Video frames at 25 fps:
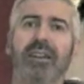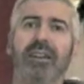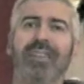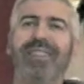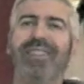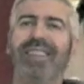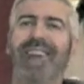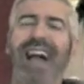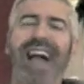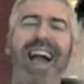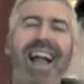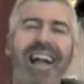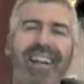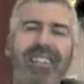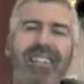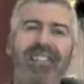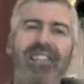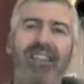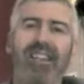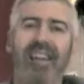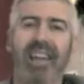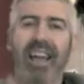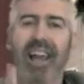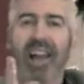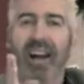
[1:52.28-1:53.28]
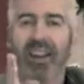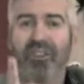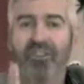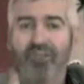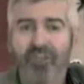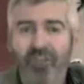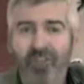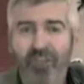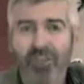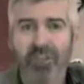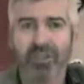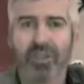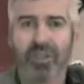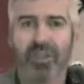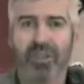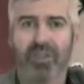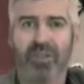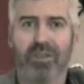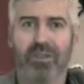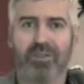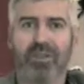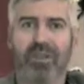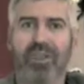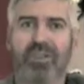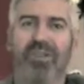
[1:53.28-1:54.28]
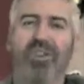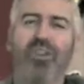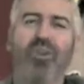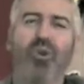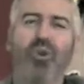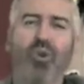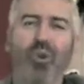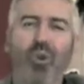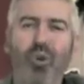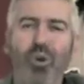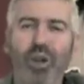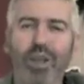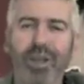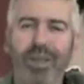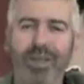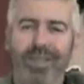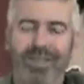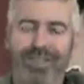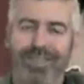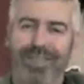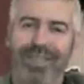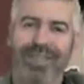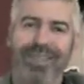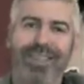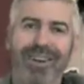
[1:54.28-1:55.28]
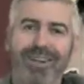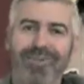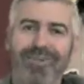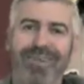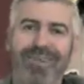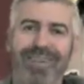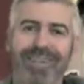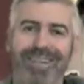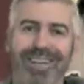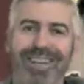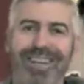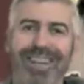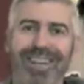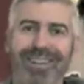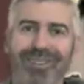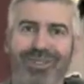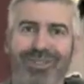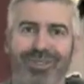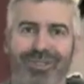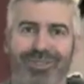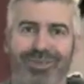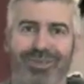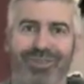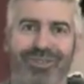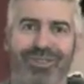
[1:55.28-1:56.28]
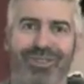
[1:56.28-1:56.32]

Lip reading: It's actually our true selves that the audience loves to connect to.